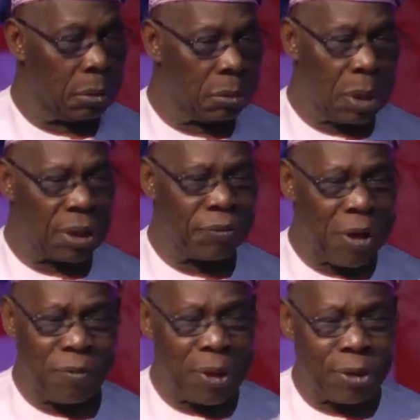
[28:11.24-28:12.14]

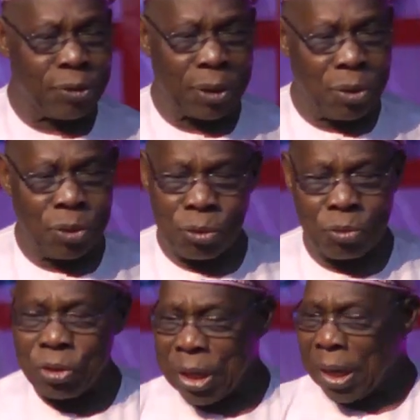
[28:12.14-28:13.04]
25 years ago, you
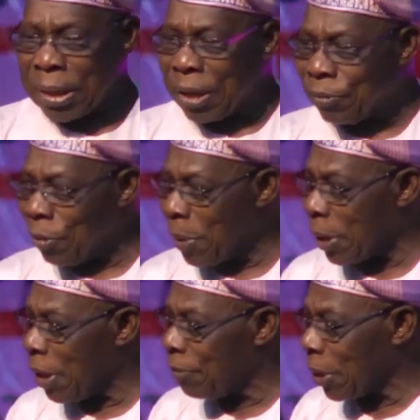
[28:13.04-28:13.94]
won't hear that from
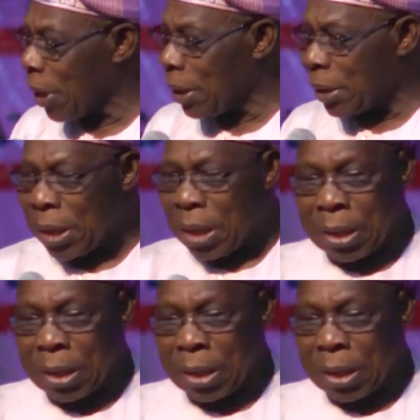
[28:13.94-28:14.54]
an African leader.